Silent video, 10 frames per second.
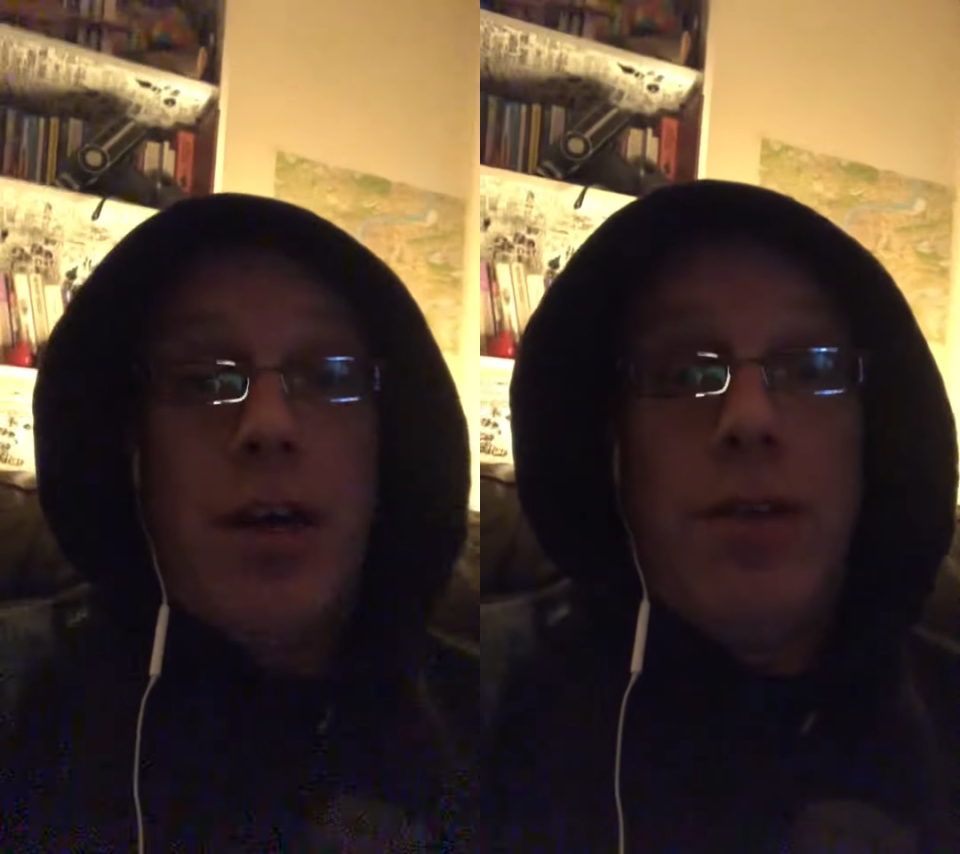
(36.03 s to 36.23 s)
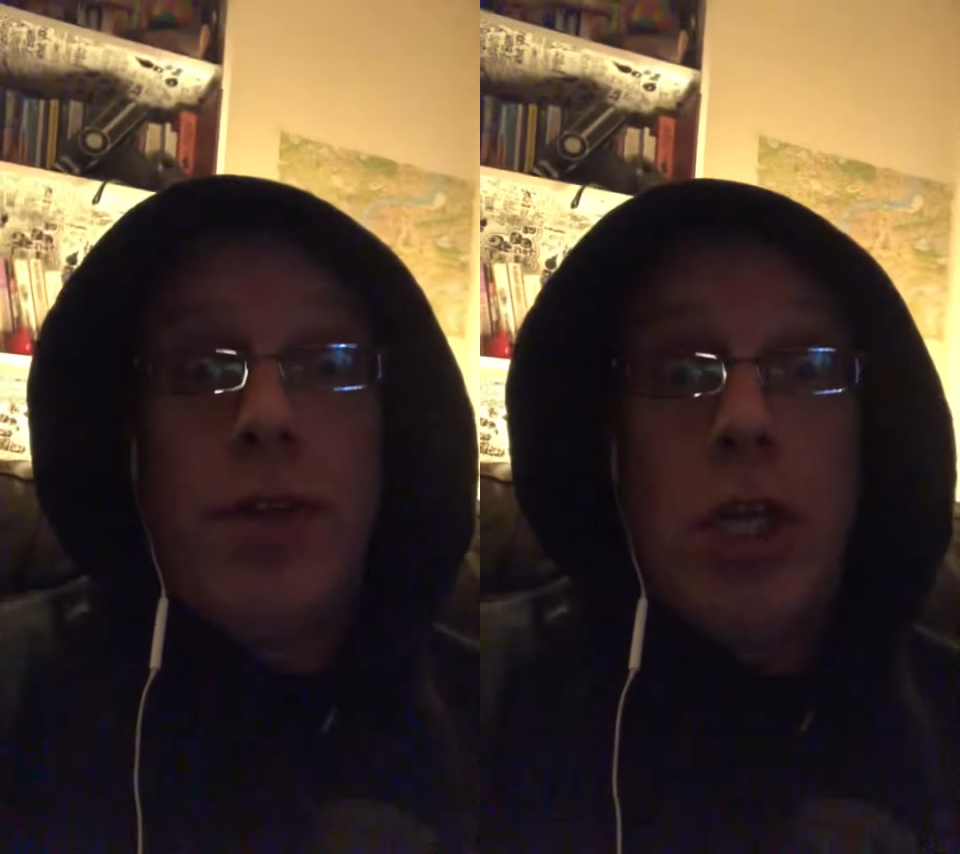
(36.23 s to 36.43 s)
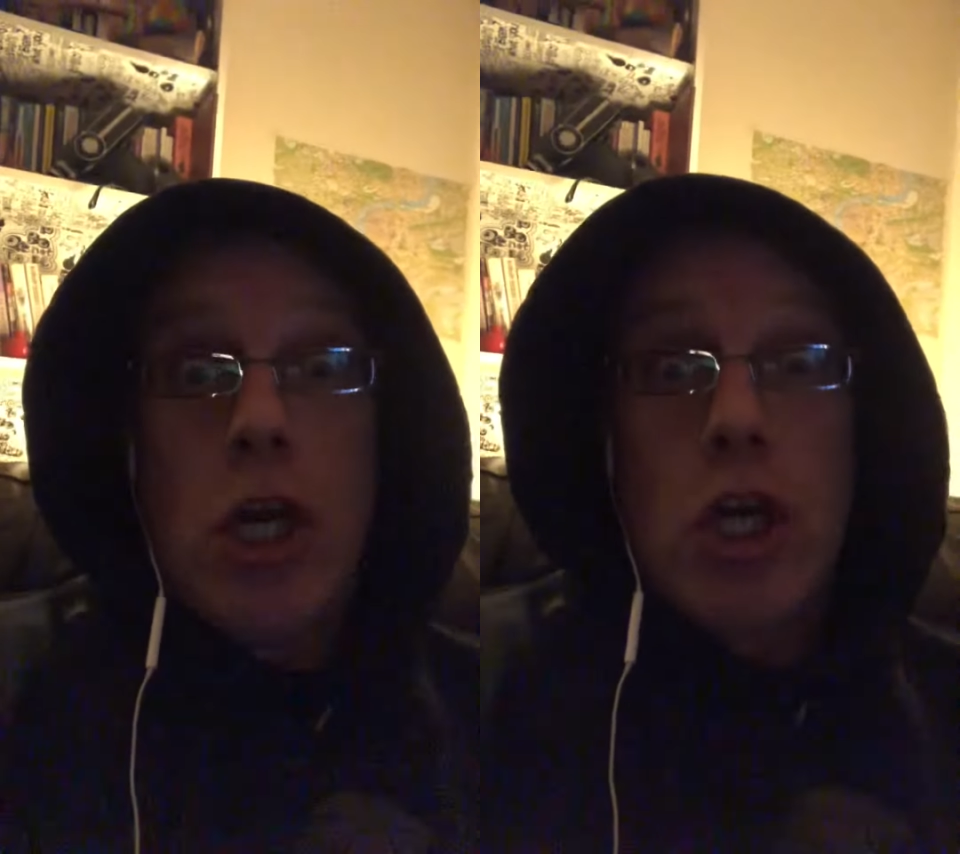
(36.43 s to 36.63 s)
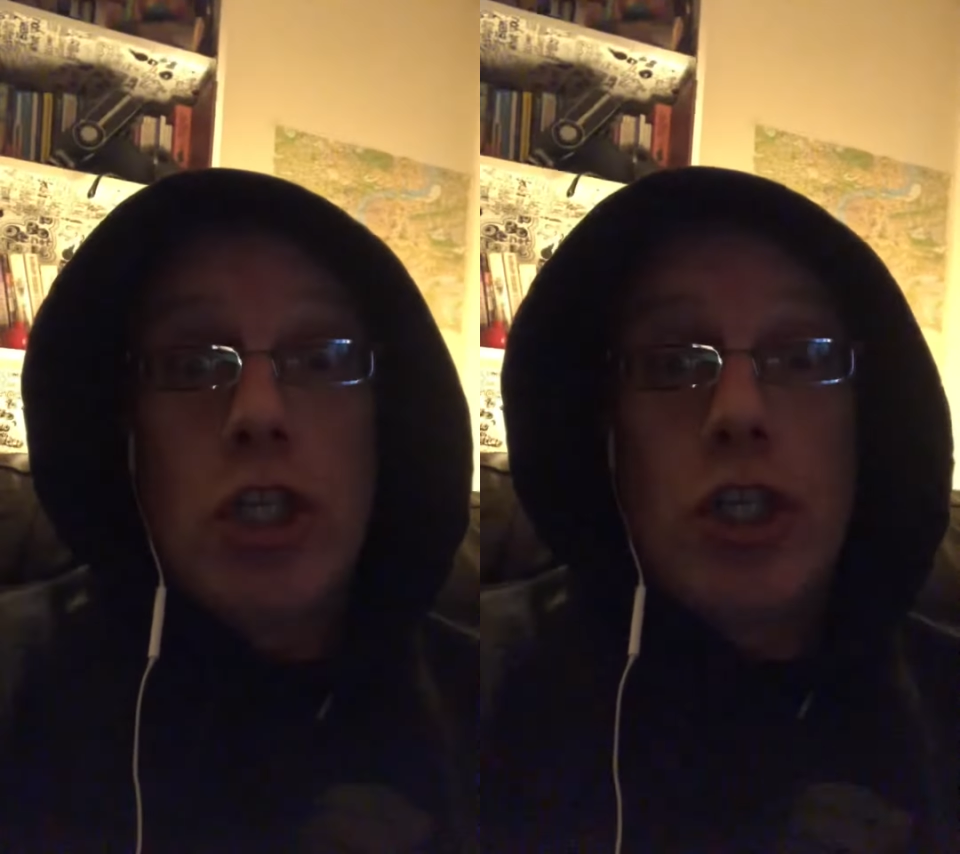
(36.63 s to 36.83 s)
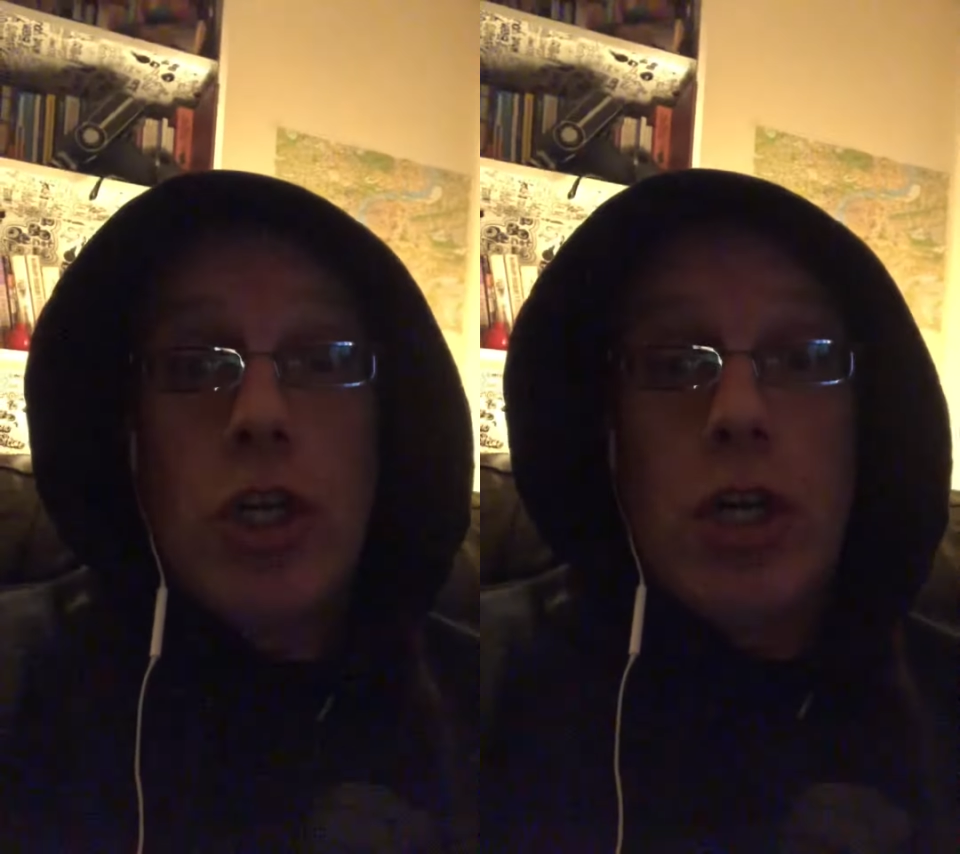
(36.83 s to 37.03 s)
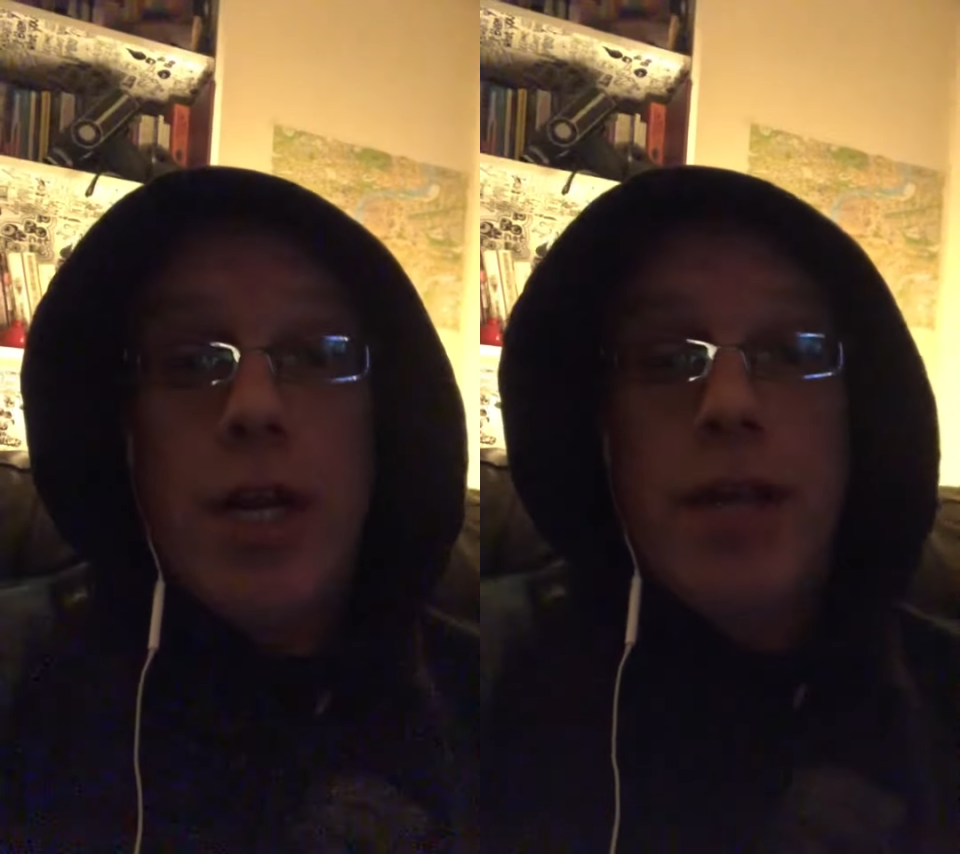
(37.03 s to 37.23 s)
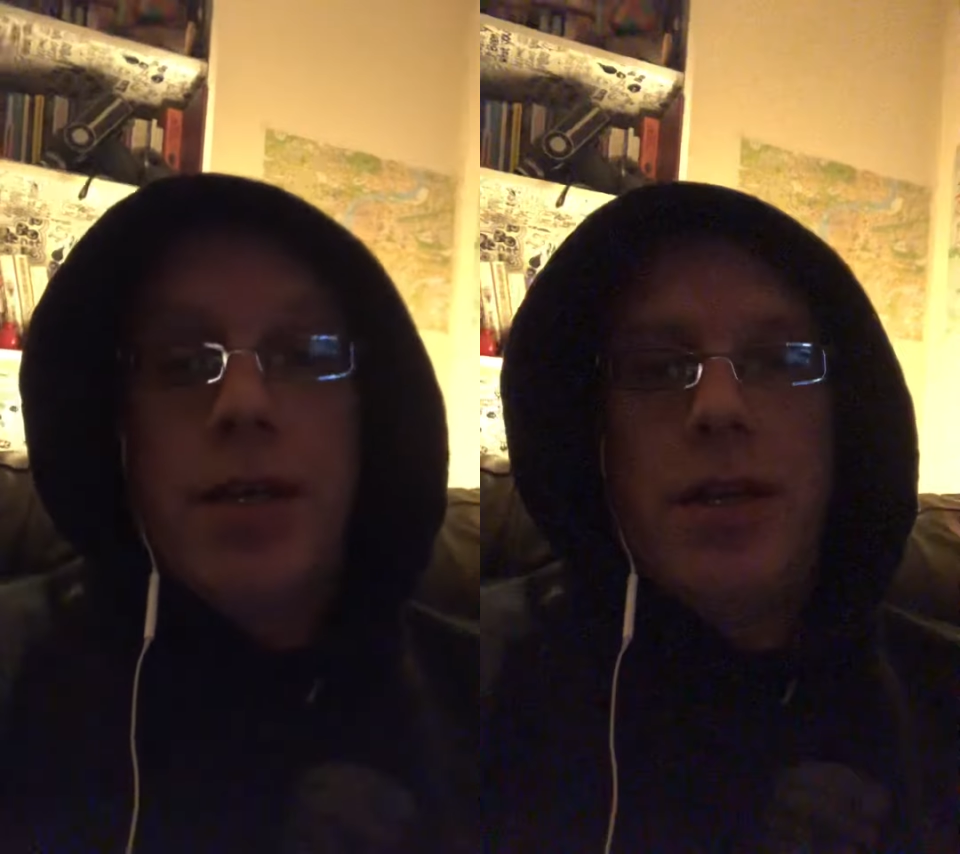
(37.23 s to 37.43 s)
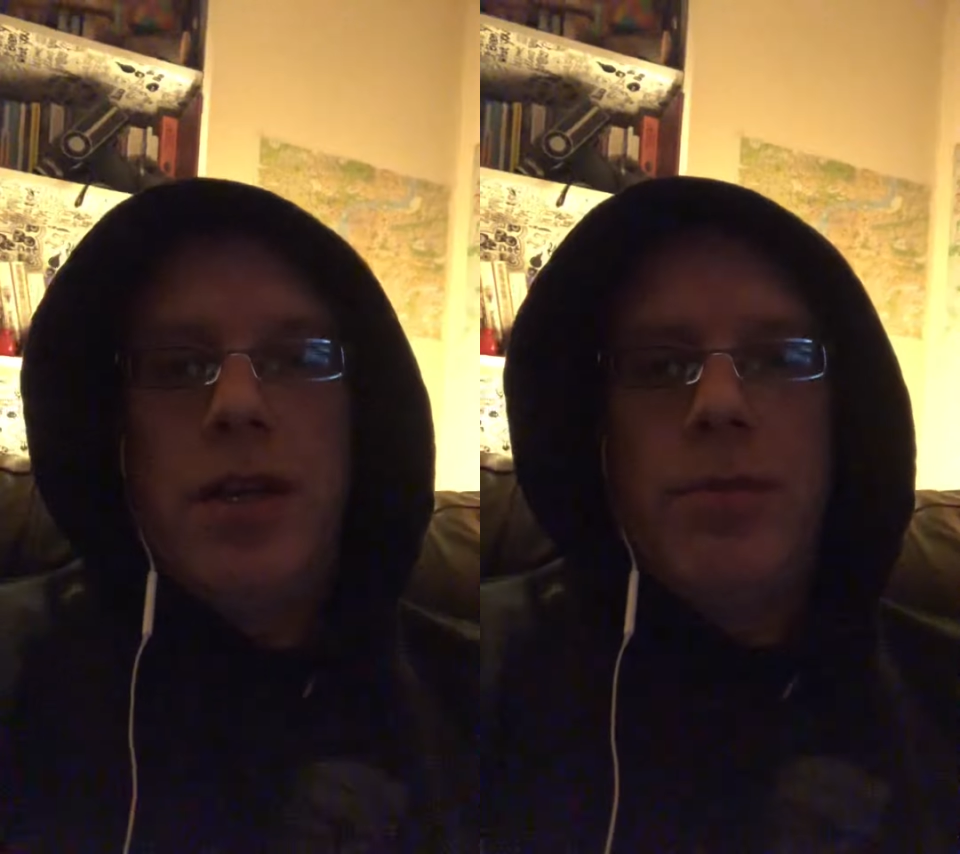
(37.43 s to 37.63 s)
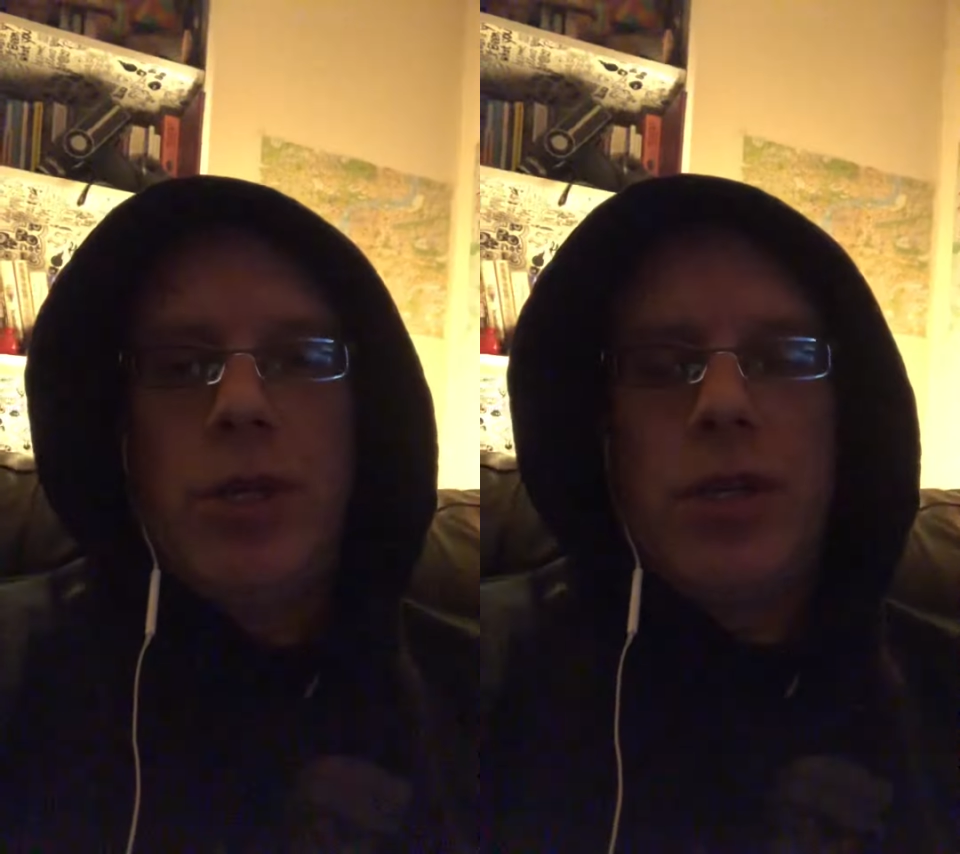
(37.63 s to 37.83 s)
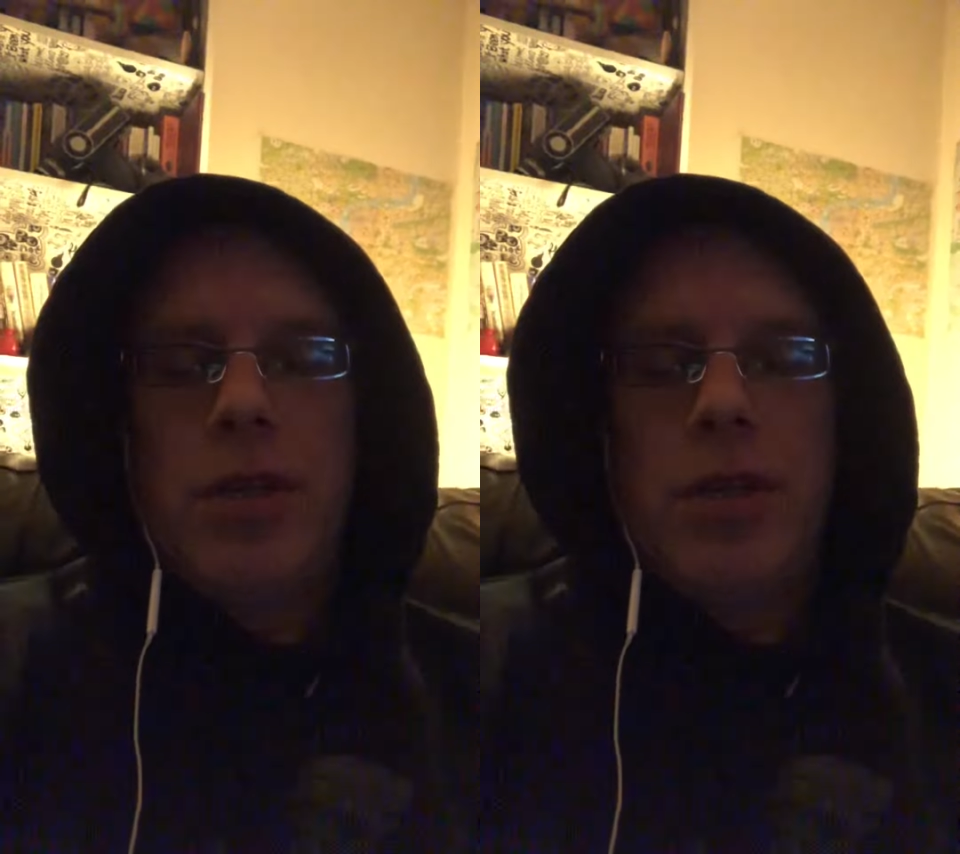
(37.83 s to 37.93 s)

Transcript: of a larger economic